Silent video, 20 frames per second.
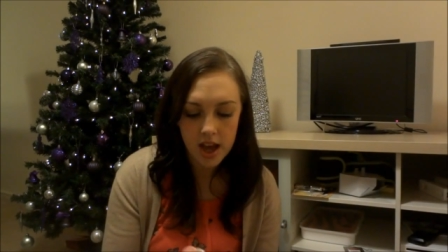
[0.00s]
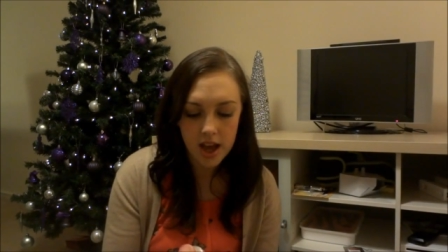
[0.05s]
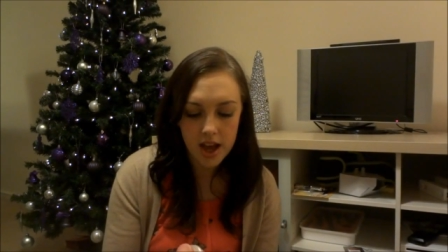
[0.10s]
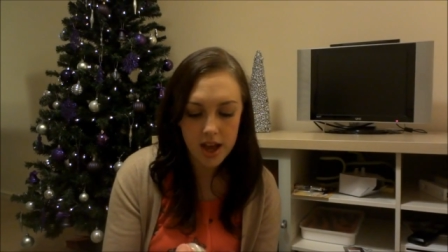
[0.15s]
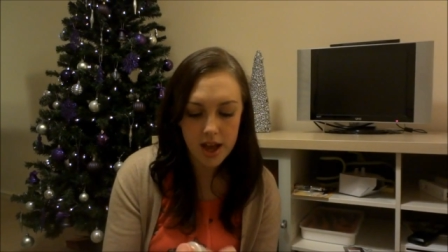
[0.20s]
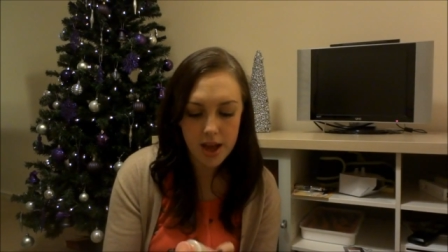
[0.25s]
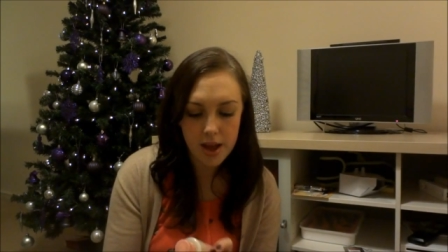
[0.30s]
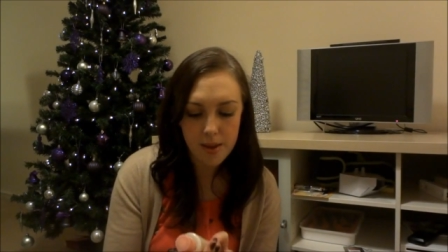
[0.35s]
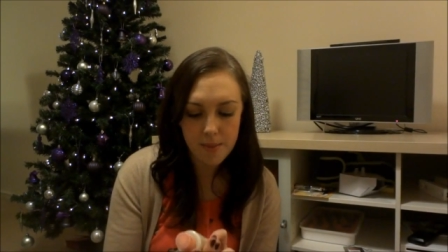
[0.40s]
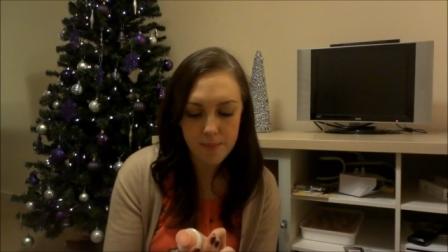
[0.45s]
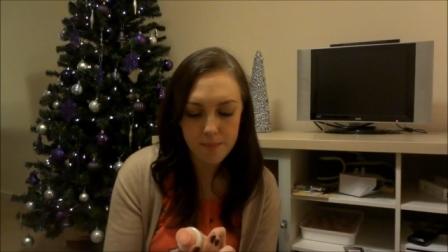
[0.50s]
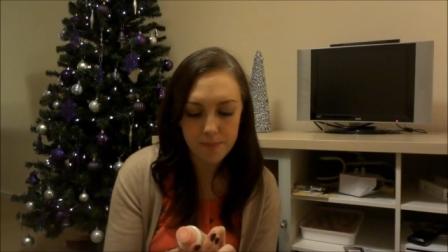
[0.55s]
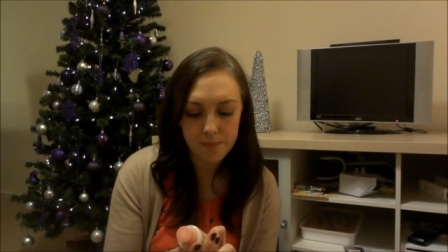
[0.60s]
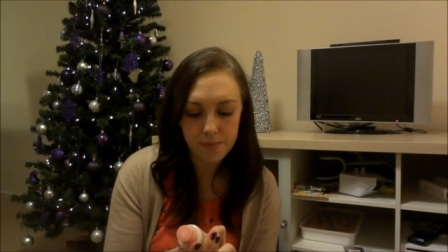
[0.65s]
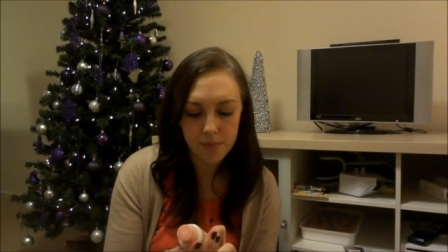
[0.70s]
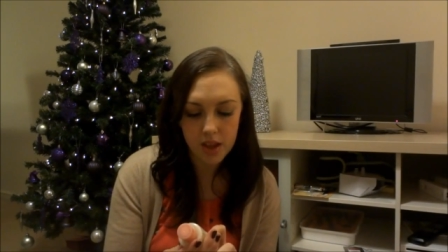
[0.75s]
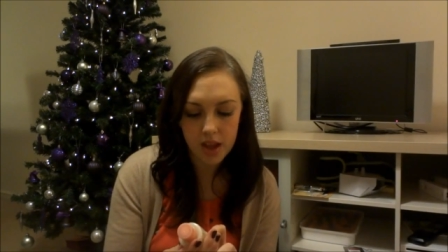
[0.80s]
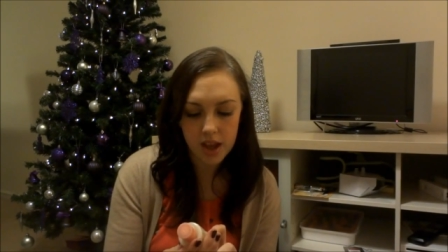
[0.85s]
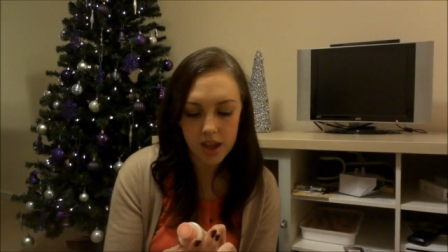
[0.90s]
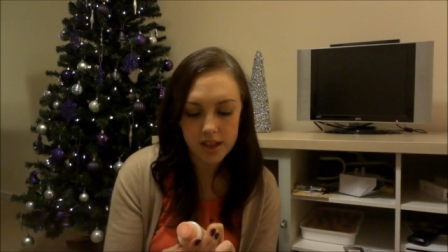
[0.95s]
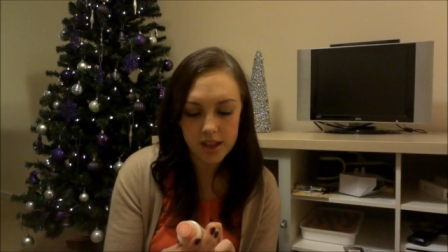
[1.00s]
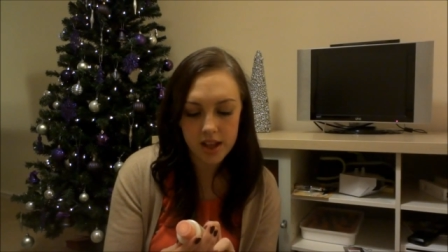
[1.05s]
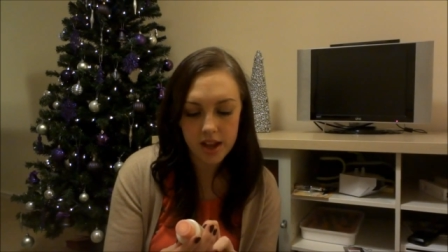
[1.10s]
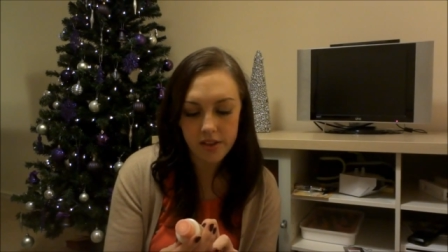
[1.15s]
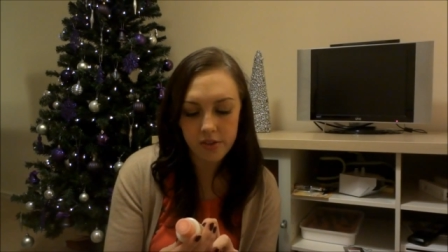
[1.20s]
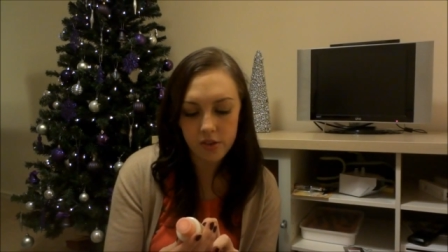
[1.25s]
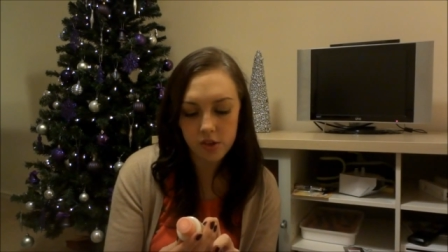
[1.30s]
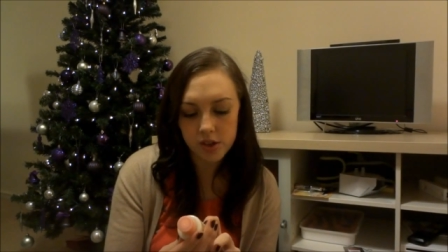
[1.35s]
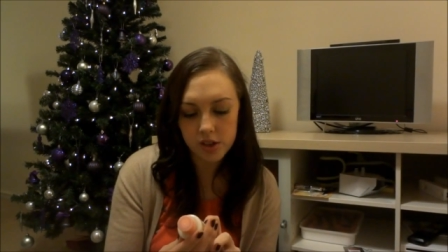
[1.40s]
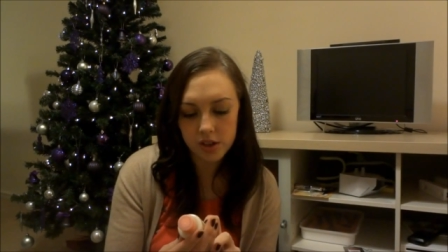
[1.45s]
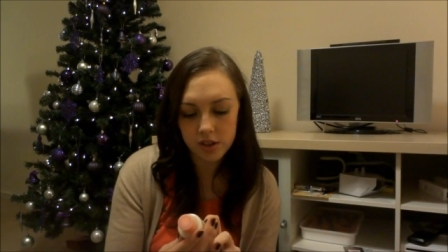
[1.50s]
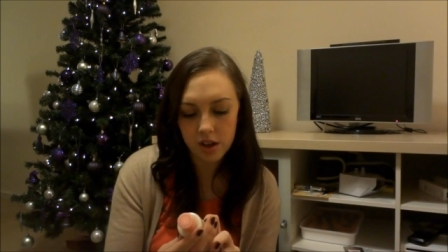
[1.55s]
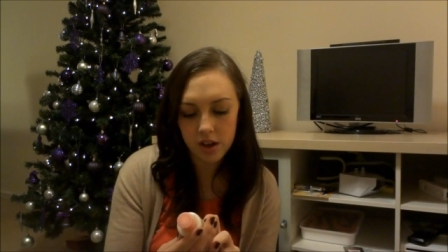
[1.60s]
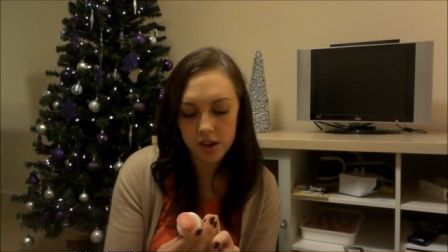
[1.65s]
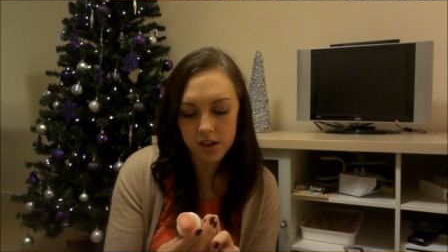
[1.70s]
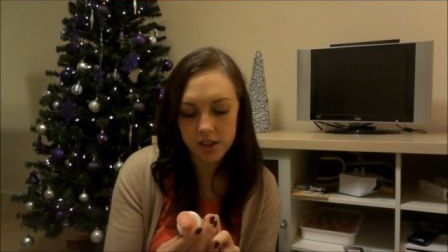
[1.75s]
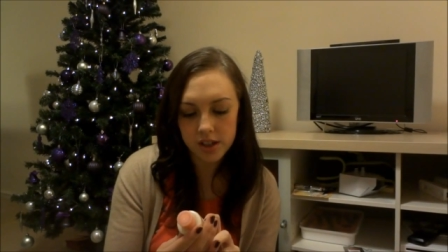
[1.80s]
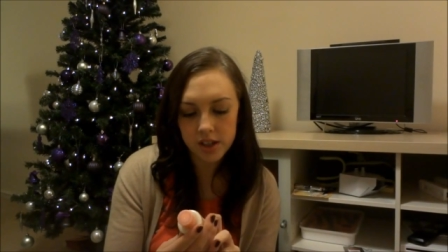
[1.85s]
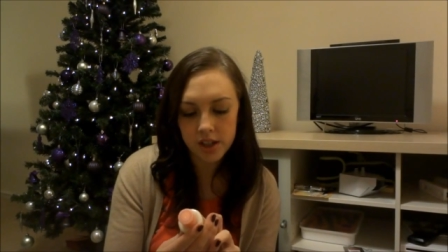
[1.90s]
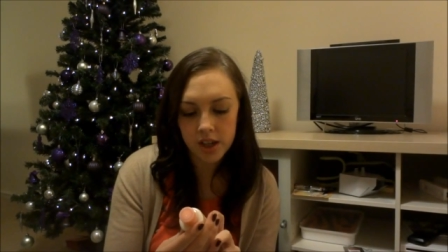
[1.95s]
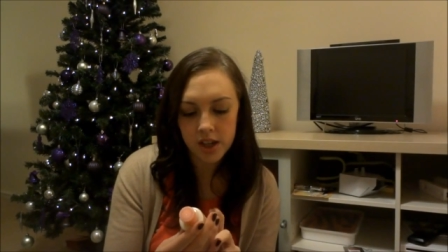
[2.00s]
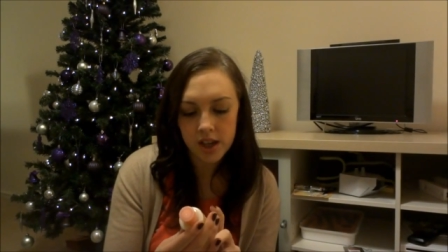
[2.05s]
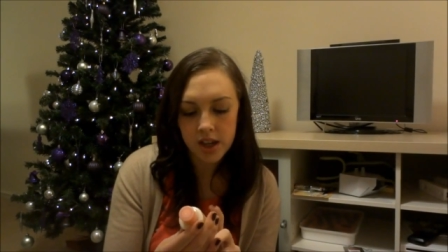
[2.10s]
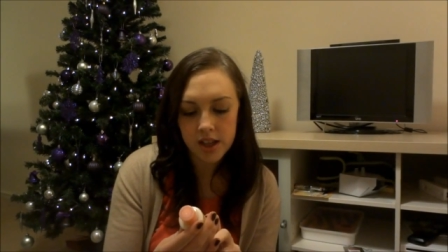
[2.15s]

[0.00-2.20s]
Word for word: And then I've also got